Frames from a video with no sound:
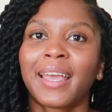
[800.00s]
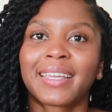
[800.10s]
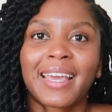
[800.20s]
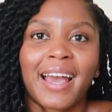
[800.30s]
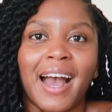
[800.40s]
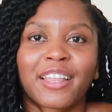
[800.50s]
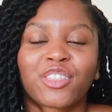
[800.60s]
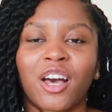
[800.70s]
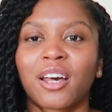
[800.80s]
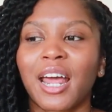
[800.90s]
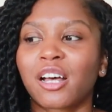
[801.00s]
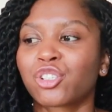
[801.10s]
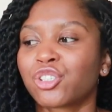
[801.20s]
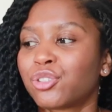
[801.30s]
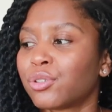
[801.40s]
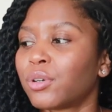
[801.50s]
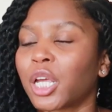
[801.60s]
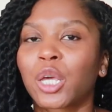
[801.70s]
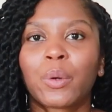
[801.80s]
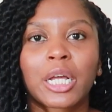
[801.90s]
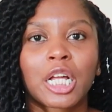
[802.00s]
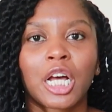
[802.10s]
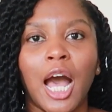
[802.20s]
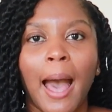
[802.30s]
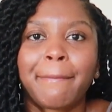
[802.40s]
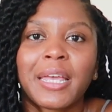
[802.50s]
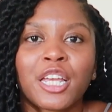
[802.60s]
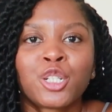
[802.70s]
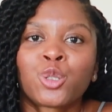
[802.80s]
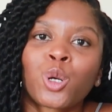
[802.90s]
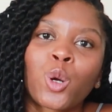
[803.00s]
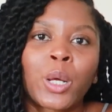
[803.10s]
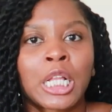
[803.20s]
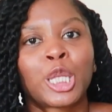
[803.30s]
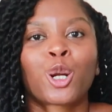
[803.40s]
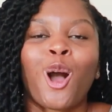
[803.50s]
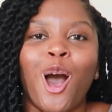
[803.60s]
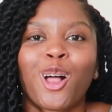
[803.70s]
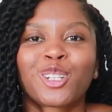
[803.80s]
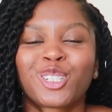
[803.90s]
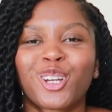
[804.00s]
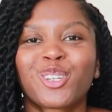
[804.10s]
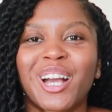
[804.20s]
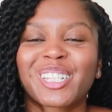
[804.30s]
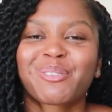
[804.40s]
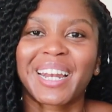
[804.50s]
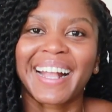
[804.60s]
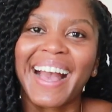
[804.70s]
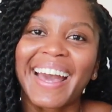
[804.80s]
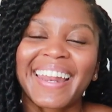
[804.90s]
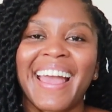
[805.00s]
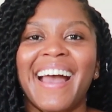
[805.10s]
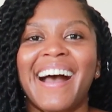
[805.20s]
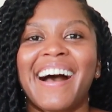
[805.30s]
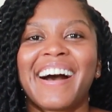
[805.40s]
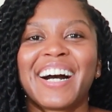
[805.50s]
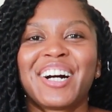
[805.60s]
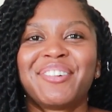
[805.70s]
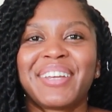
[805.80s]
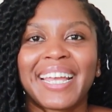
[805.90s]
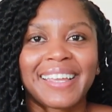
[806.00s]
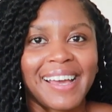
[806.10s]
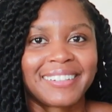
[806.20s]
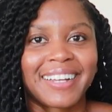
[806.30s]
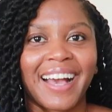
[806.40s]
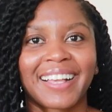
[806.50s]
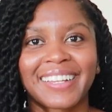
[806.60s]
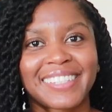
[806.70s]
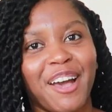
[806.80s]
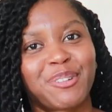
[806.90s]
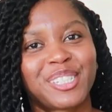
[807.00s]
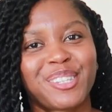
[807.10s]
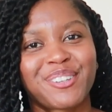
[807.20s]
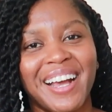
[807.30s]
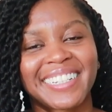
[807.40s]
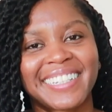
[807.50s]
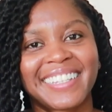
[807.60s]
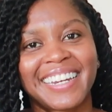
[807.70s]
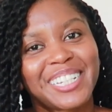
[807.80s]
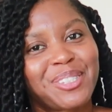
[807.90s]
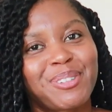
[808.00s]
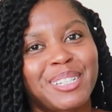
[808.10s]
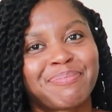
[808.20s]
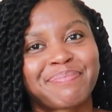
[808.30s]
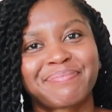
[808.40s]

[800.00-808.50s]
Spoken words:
yeah, I thought I'll just do a quick hop in, do a quick little haul to show you guys what I got. And yeah, I guess I will see you guys in the next one.